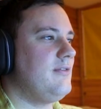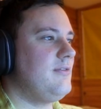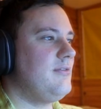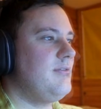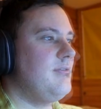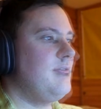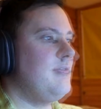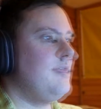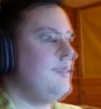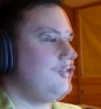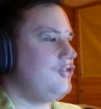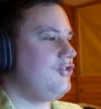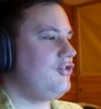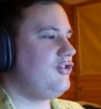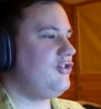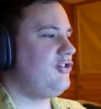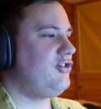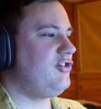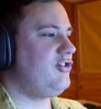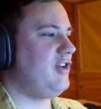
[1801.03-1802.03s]
They have
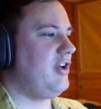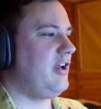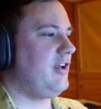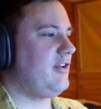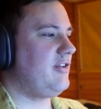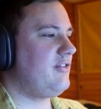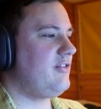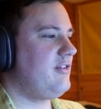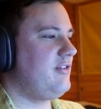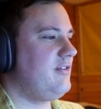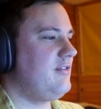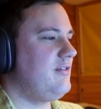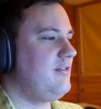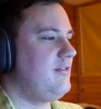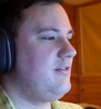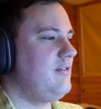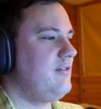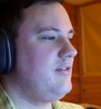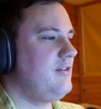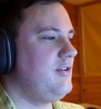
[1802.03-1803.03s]
sinks.
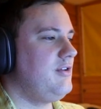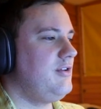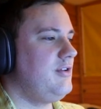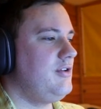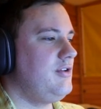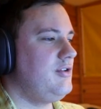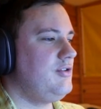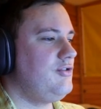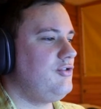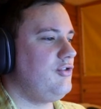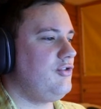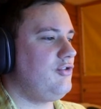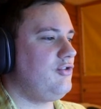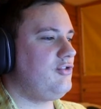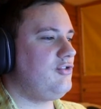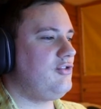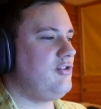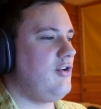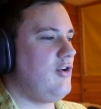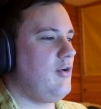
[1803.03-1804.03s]
There's
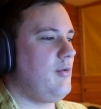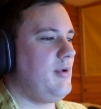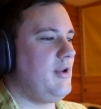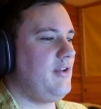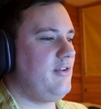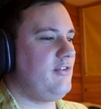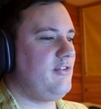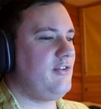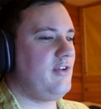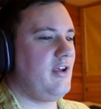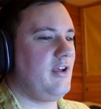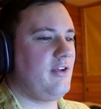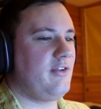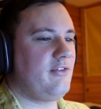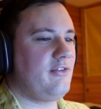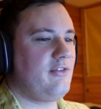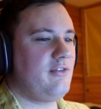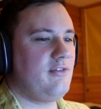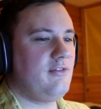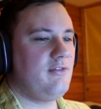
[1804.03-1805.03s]
so many
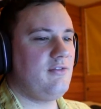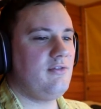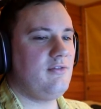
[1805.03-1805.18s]
sinks.